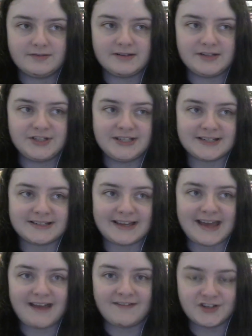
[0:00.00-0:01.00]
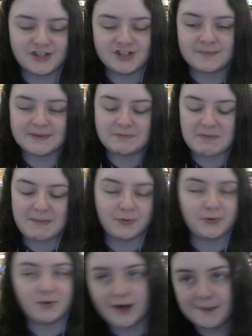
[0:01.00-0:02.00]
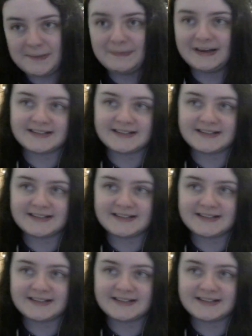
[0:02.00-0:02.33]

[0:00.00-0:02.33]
she doesn't care that she jumps into people who hurt people,